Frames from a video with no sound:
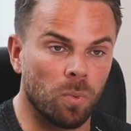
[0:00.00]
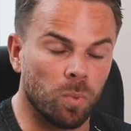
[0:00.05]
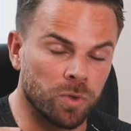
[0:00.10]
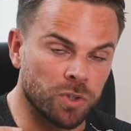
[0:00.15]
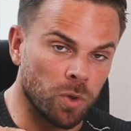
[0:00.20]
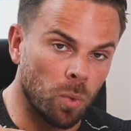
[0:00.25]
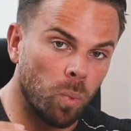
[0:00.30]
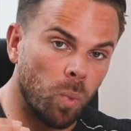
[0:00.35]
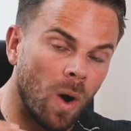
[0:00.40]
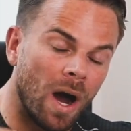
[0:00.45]

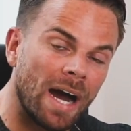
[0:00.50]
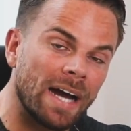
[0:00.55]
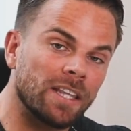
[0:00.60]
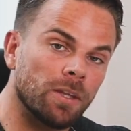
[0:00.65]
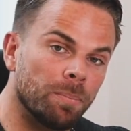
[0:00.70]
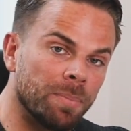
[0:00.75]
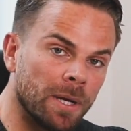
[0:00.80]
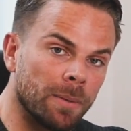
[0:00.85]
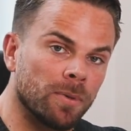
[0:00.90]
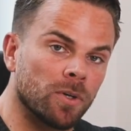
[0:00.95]
So why
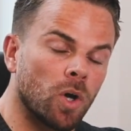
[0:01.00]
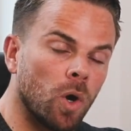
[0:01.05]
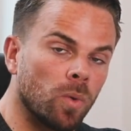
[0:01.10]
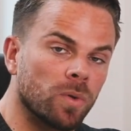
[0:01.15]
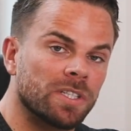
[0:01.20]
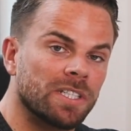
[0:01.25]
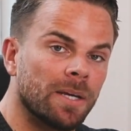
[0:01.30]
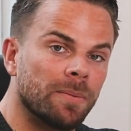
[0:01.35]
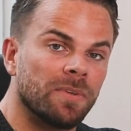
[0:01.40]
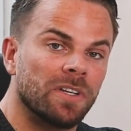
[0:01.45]
do people
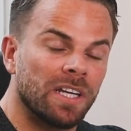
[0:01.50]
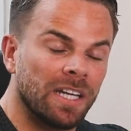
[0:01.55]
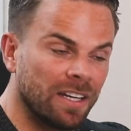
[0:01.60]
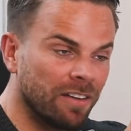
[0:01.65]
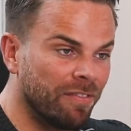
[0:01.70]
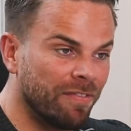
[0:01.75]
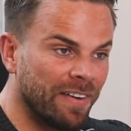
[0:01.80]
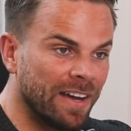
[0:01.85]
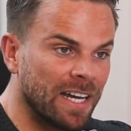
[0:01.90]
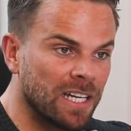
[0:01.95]
go to them in the
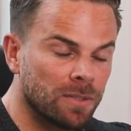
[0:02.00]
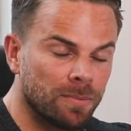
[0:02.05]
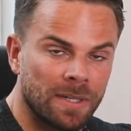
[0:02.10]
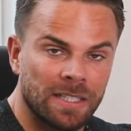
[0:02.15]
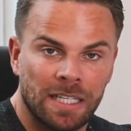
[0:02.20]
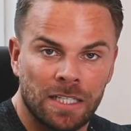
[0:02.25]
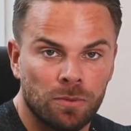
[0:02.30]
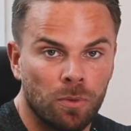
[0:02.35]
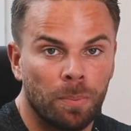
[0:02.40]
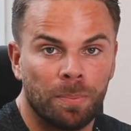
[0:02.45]
first place?
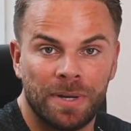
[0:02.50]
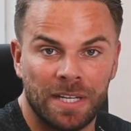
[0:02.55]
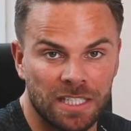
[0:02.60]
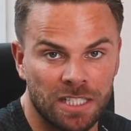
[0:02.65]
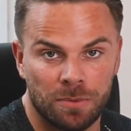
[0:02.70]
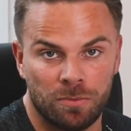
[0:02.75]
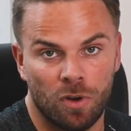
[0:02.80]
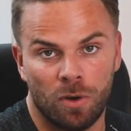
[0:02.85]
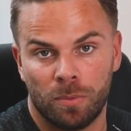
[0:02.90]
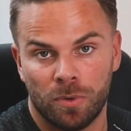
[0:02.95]
That's what
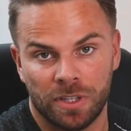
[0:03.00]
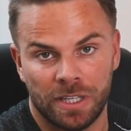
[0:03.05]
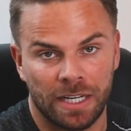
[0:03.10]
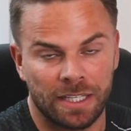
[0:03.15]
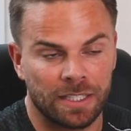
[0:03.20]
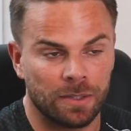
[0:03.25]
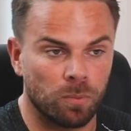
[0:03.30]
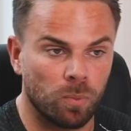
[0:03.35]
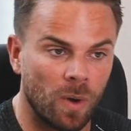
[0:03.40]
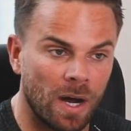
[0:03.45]
pisses me off more than
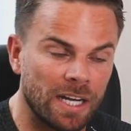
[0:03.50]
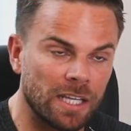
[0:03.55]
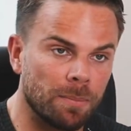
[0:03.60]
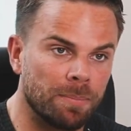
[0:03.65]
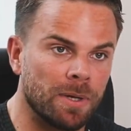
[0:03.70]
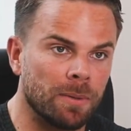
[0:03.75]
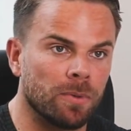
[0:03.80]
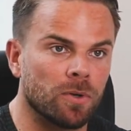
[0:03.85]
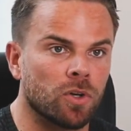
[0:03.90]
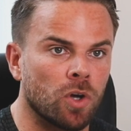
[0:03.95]
anything. Why do
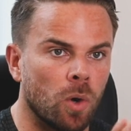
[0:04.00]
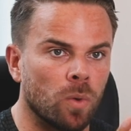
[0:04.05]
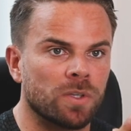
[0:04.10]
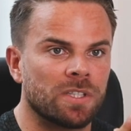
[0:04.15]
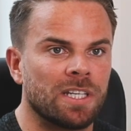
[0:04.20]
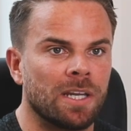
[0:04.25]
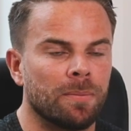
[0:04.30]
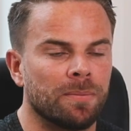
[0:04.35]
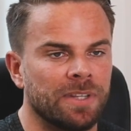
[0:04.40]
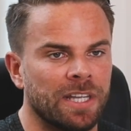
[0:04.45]
people go
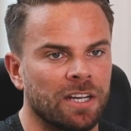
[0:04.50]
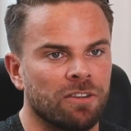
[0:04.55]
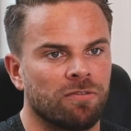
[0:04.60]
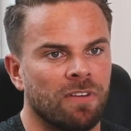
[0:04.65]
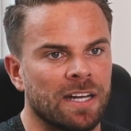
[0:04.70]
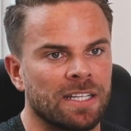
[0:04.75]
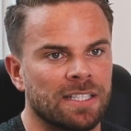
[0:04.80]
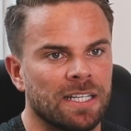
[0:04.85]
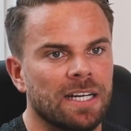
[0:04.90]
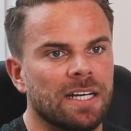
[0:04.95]
to them and think,
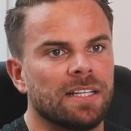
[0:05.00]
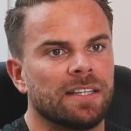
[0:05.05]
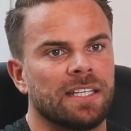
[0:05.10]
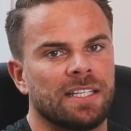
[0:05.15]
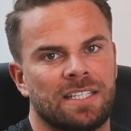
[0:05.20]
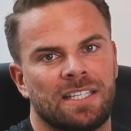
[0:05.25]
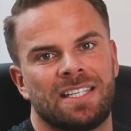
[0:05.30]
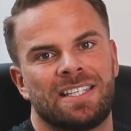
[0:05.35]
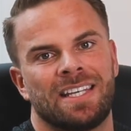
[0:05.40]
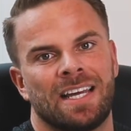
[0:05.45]
right,
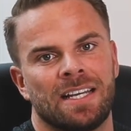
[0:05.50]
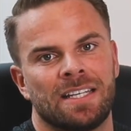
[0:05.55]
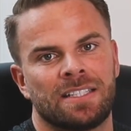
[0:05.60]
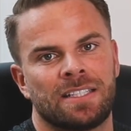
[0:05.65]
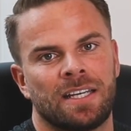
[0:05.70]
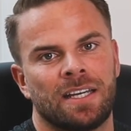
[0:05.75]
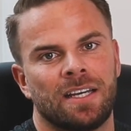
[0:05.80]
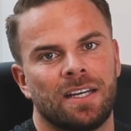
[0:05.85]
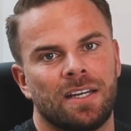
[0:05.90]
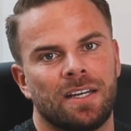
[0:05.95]
this is the
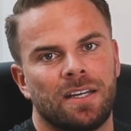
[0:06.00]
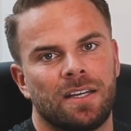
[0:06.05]
answer?